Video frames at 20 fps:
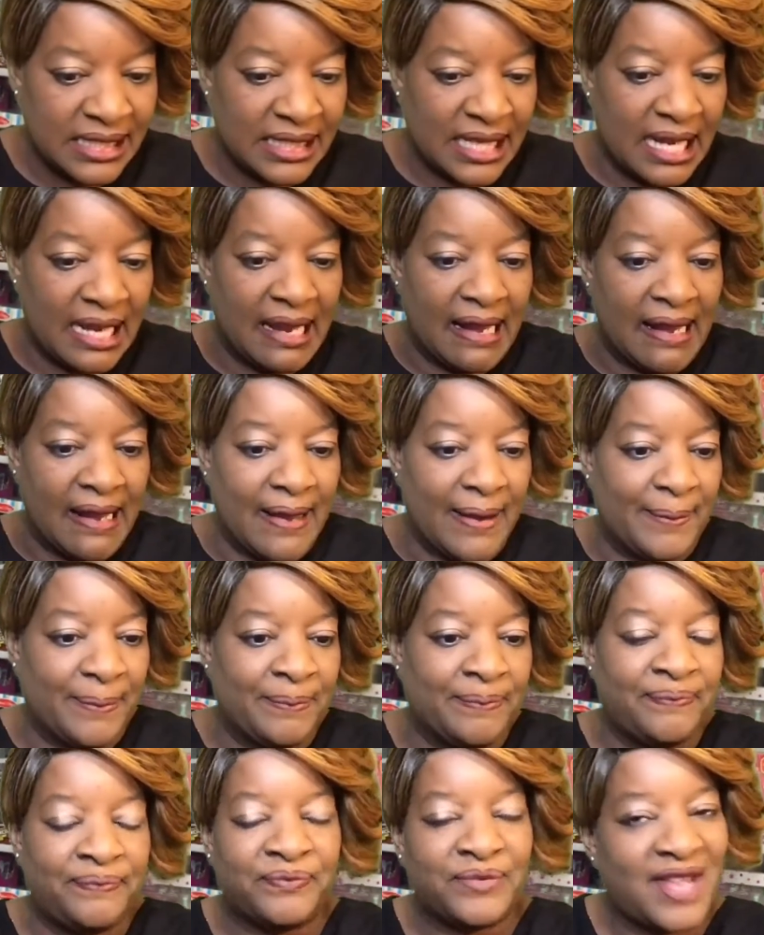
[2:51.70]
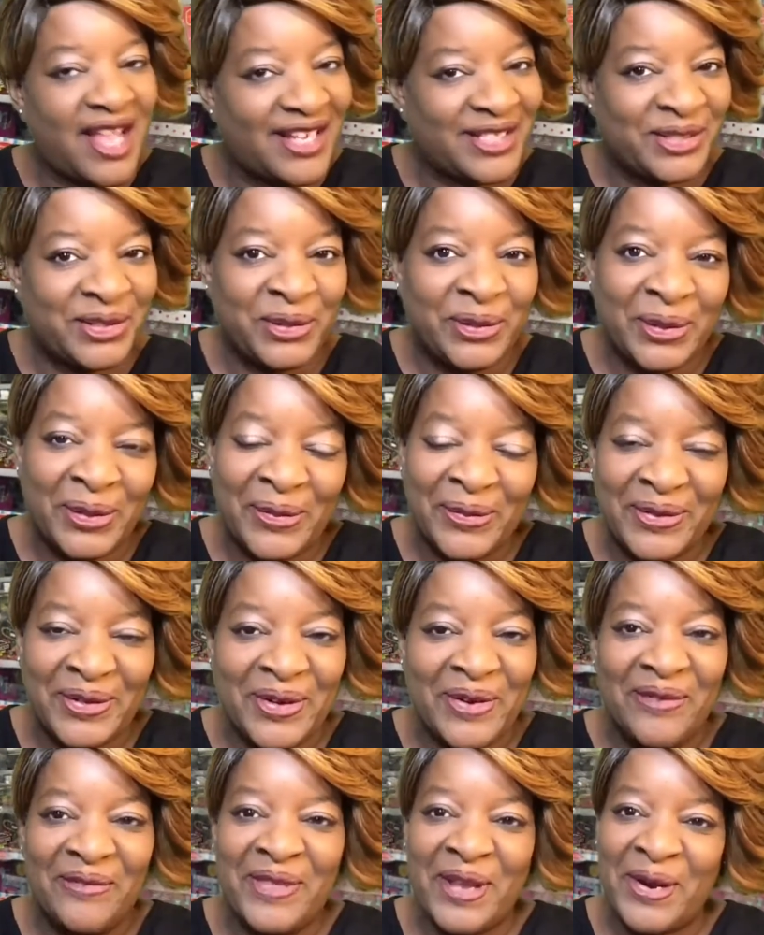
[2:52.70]
Um, I still don't
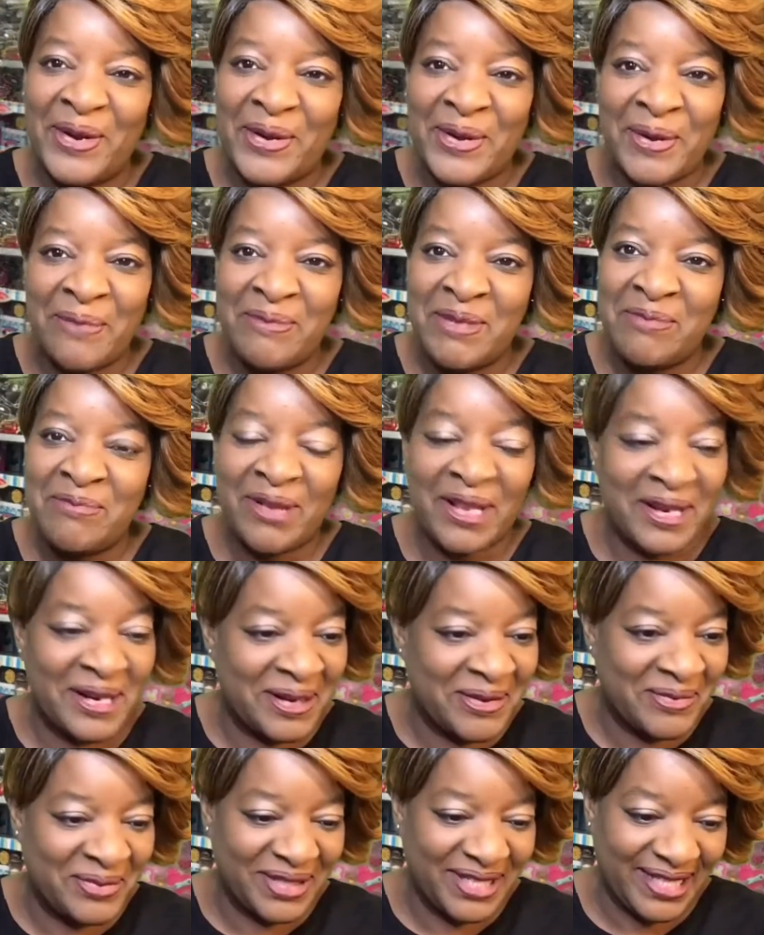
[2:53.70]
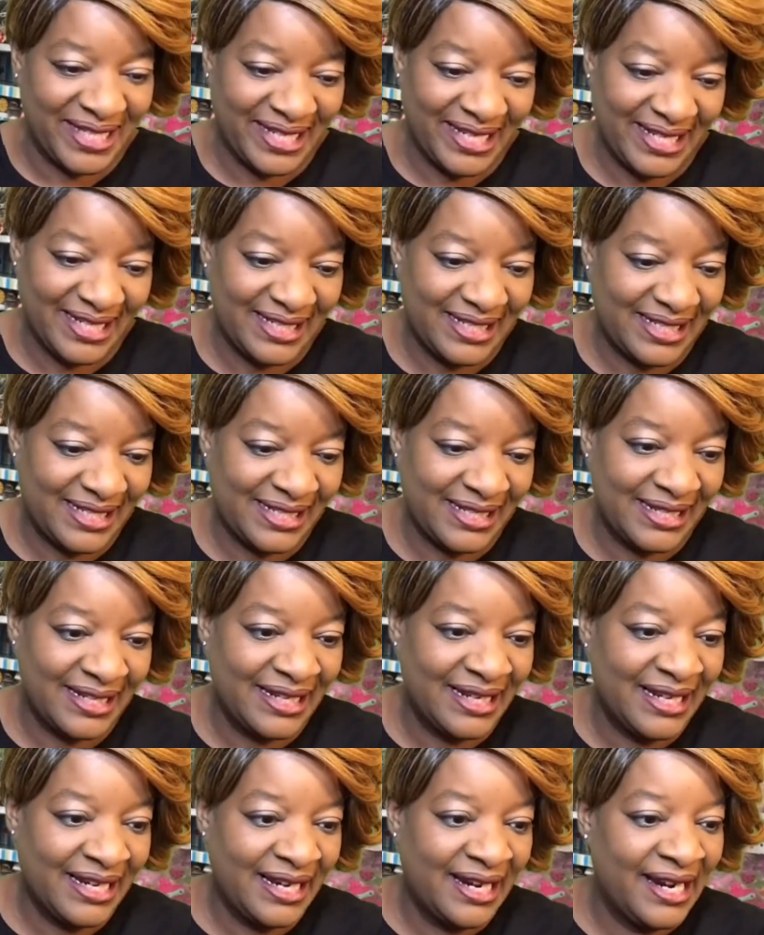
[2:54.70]
know if they're going to be playing with these.
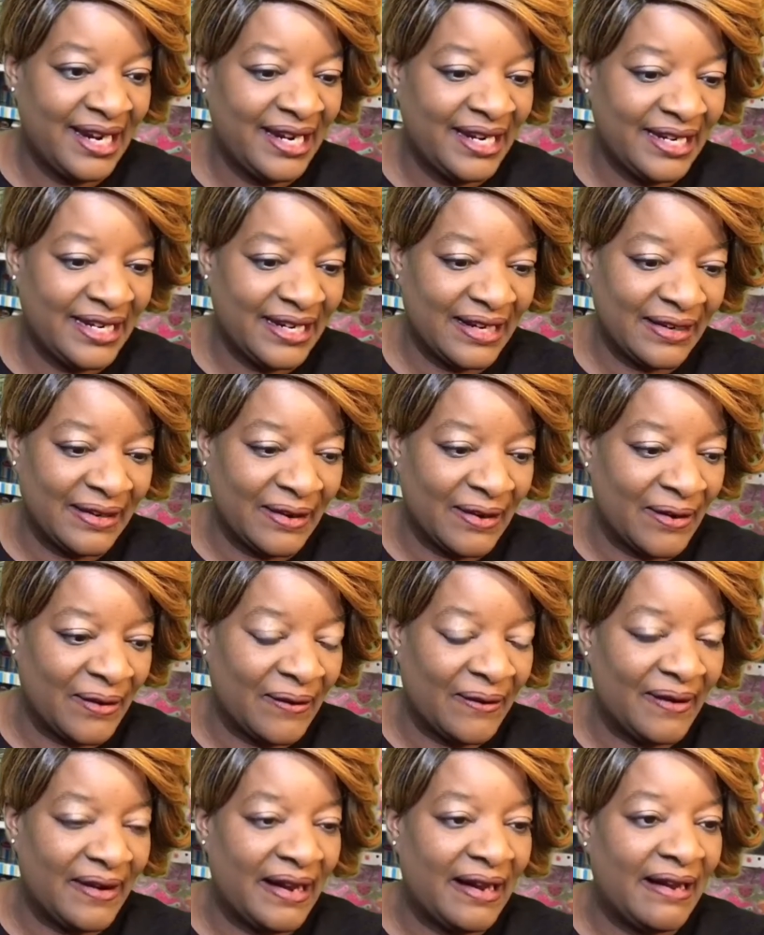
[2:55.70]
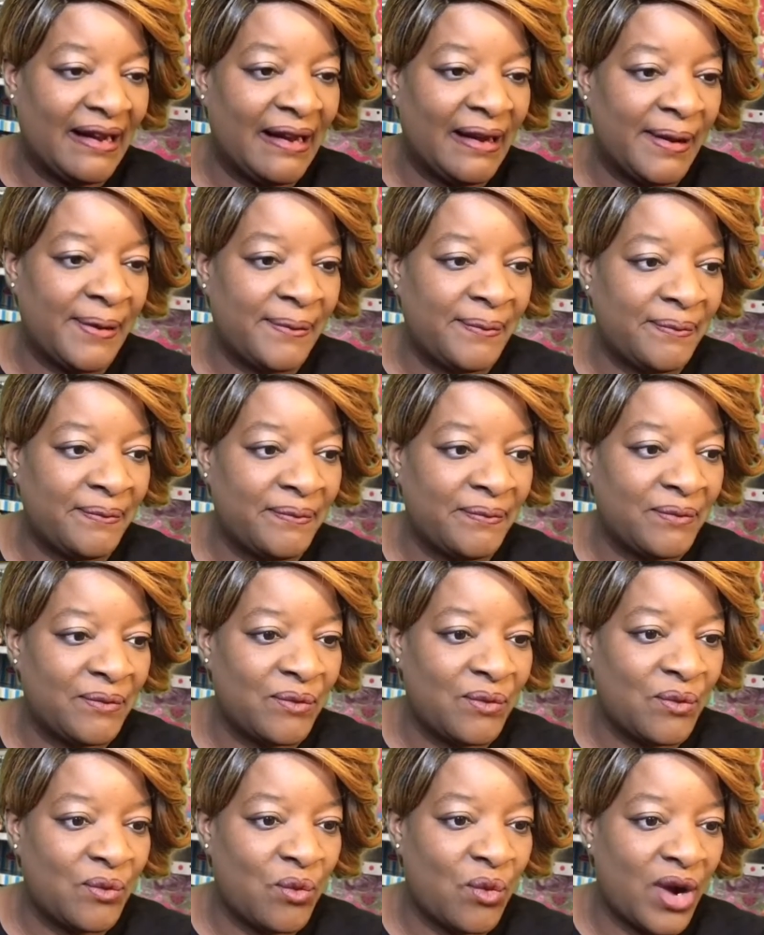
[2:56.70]
You know, um,
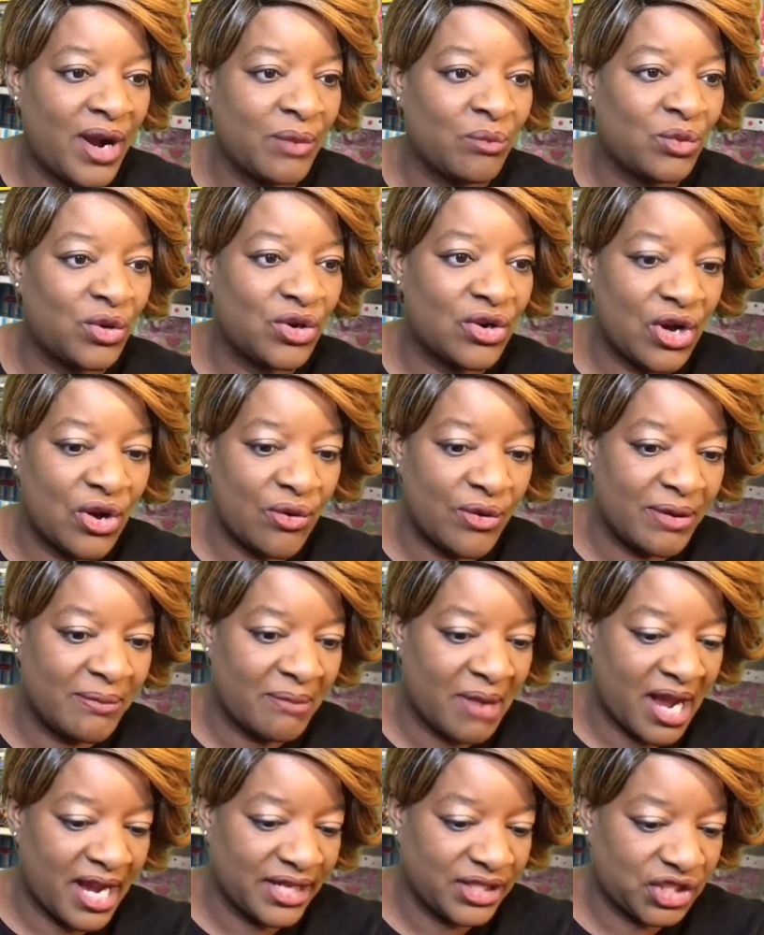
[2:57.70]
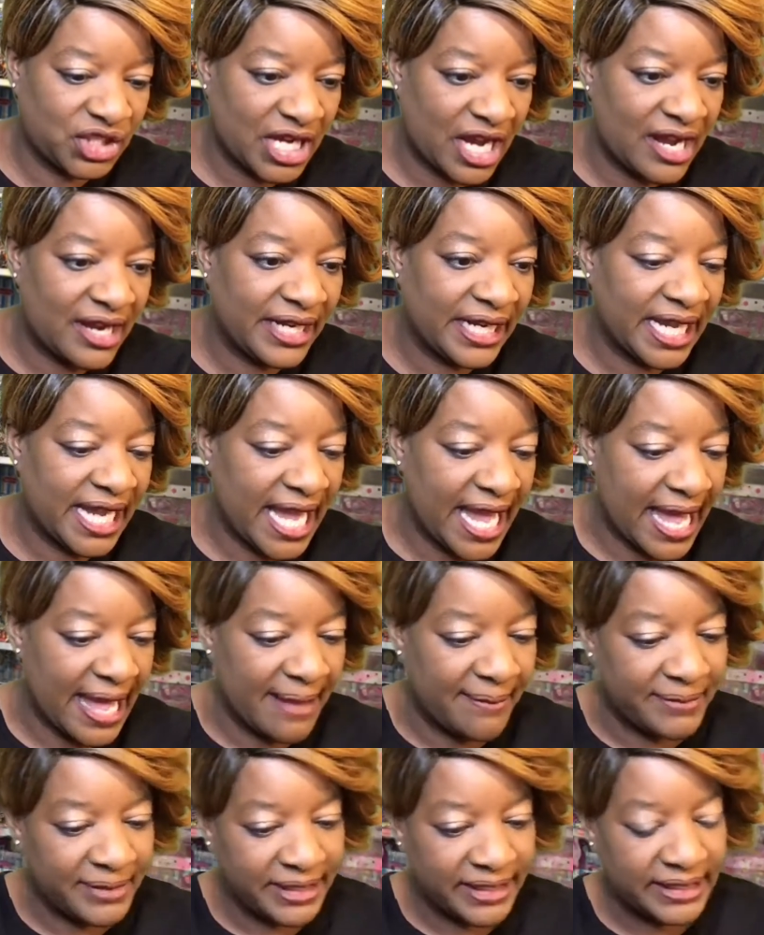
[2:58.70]
one will go in my china
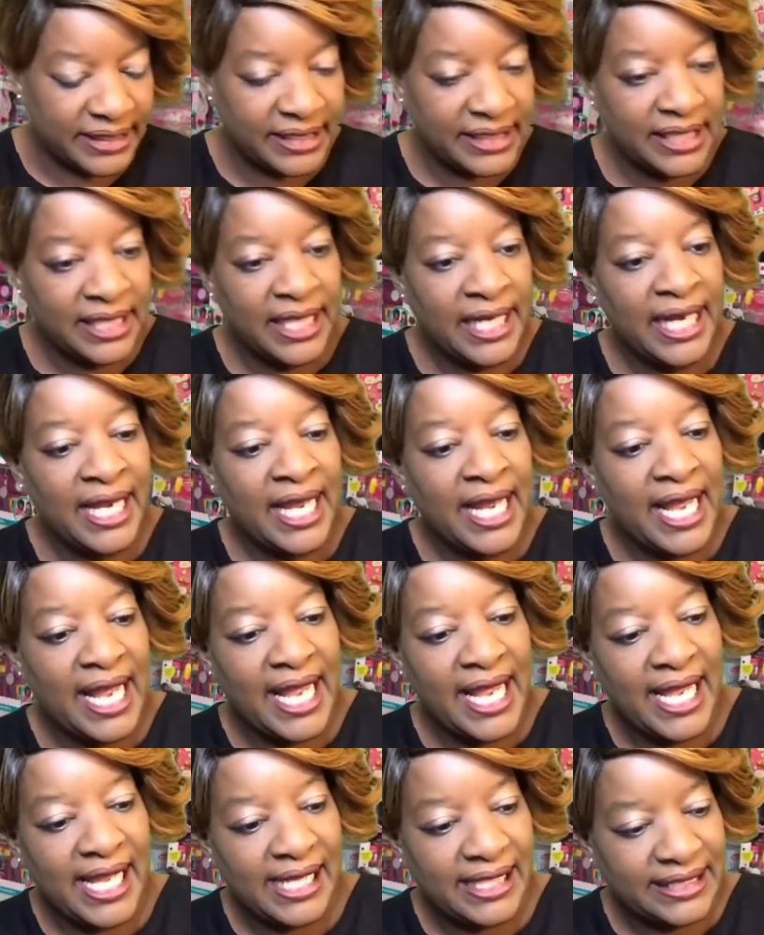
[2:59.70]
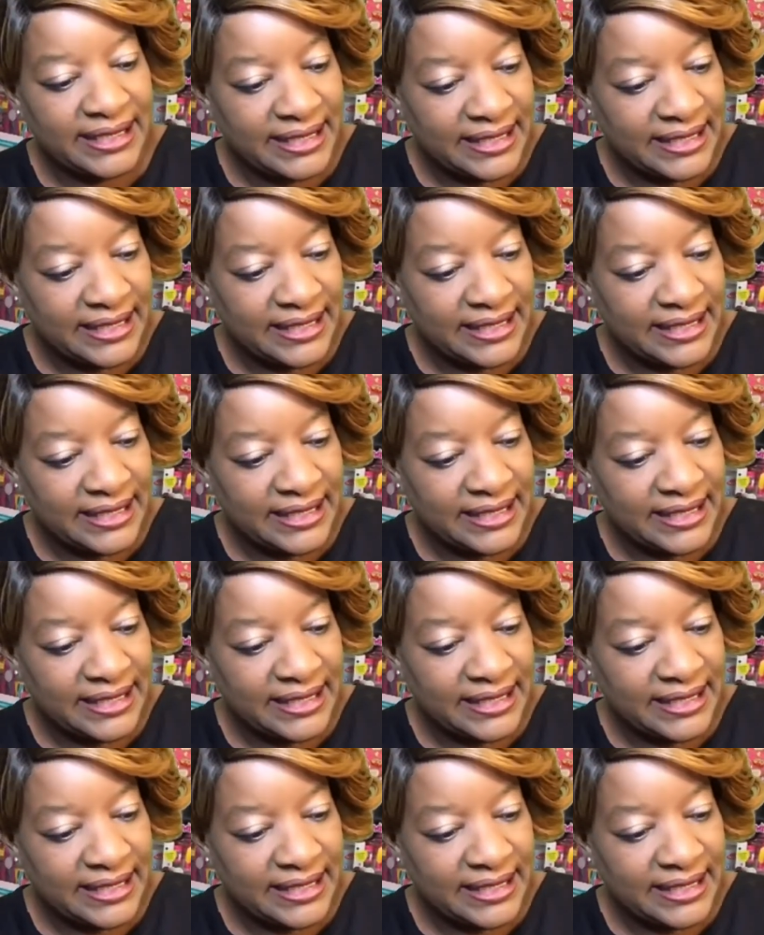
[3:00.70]
cabinet, and